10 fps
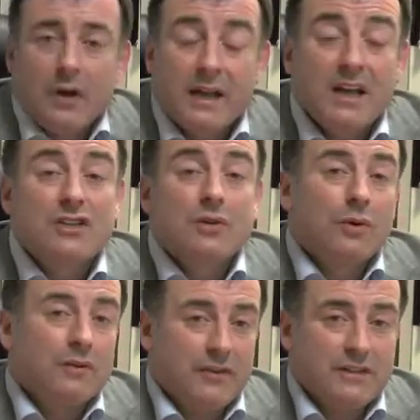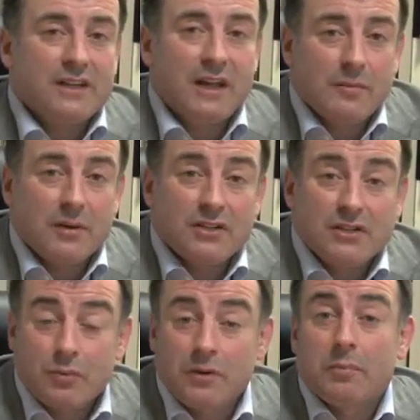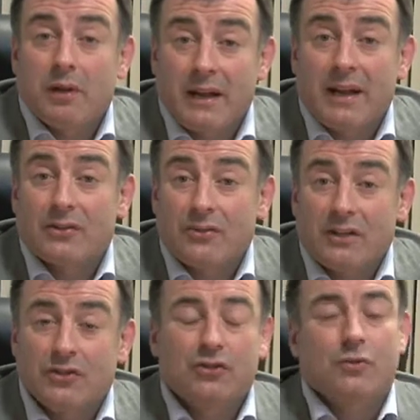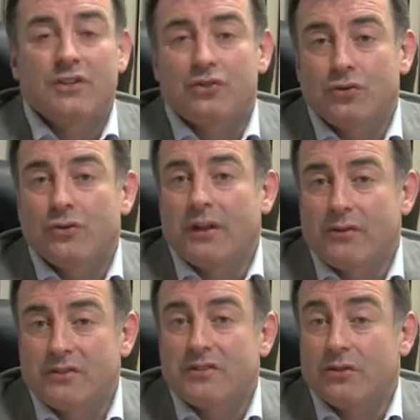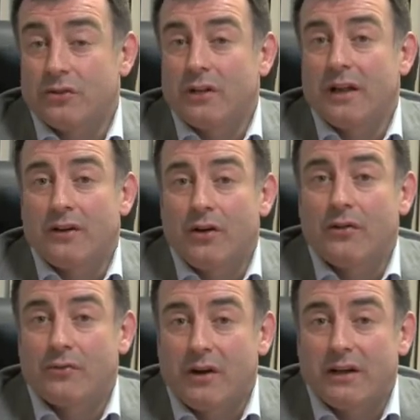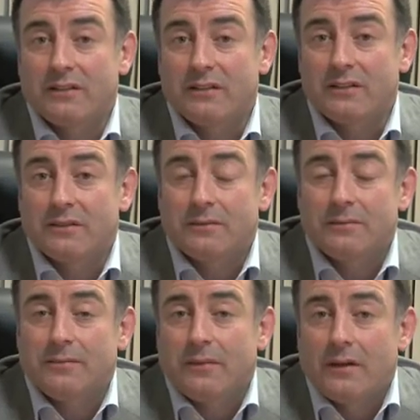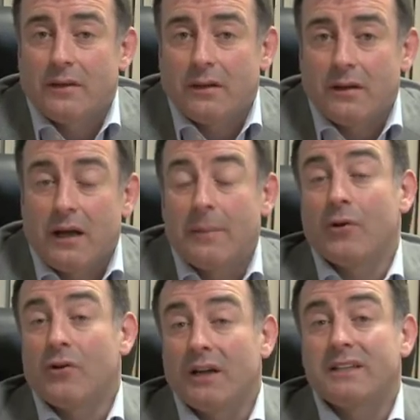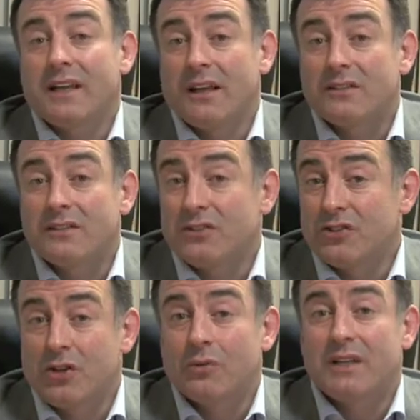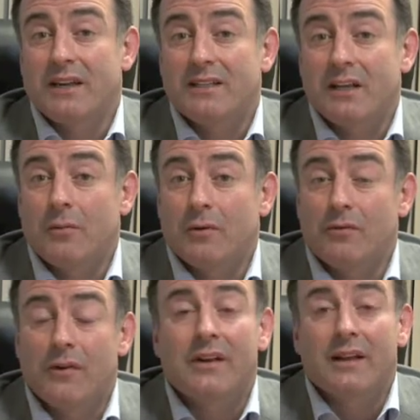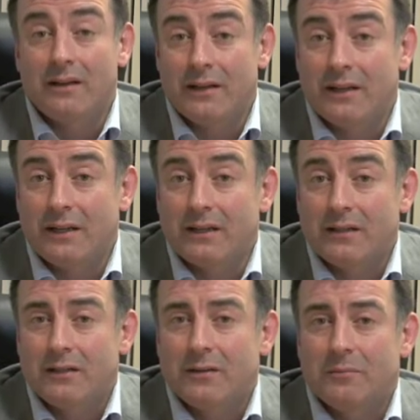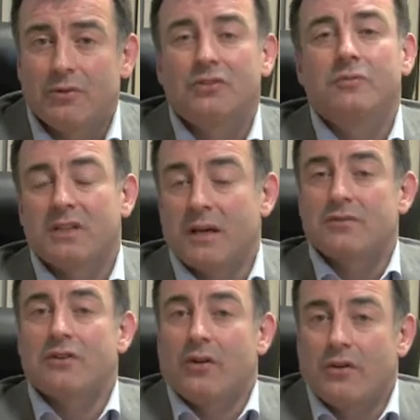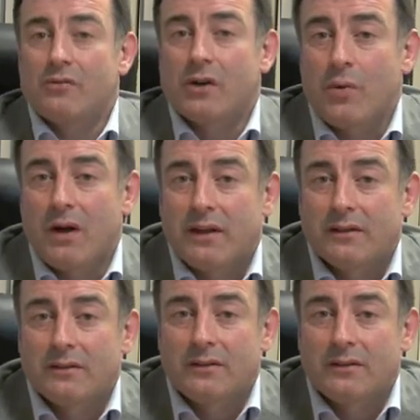Occasionally we'll investigate patients with a plain x-ray just to ensure that there isn't underlying arthritis. MRI scans can show tennis elbow very clearly, but sometimes they're not required.